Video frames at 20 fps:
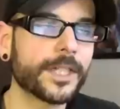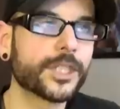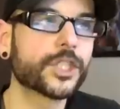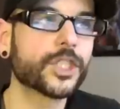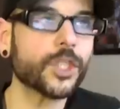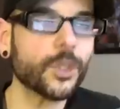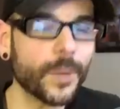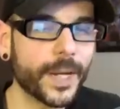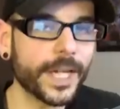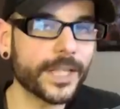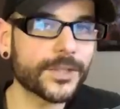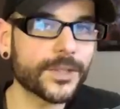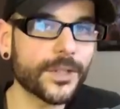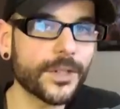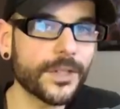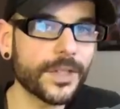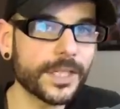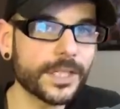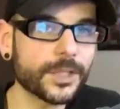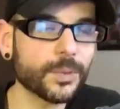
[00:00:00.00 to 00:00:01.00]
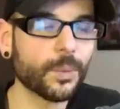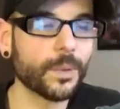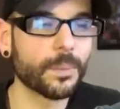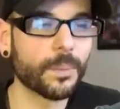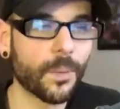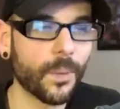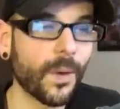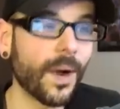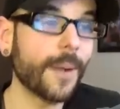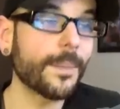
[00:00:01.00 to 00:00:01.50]
true answer to this would
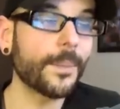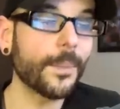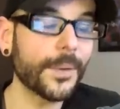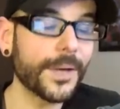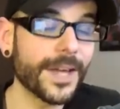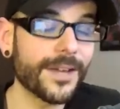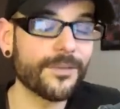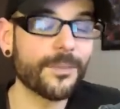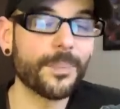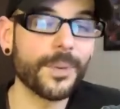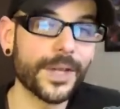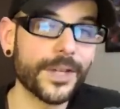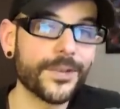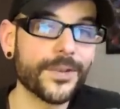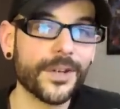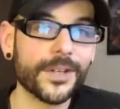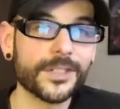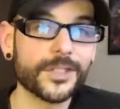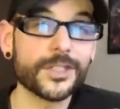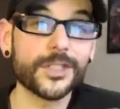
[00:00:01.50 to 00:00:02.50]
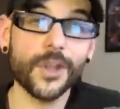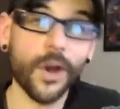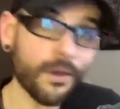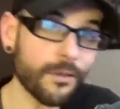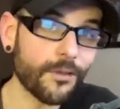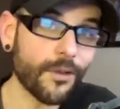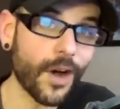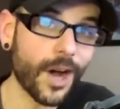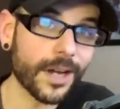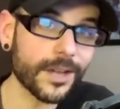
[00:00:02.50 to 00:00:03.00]
probably have been Star
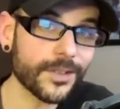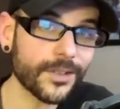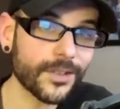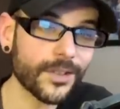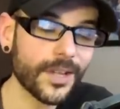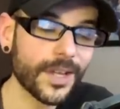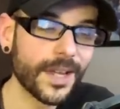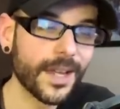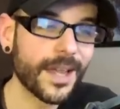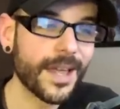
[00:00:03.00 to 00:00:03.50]
Fox.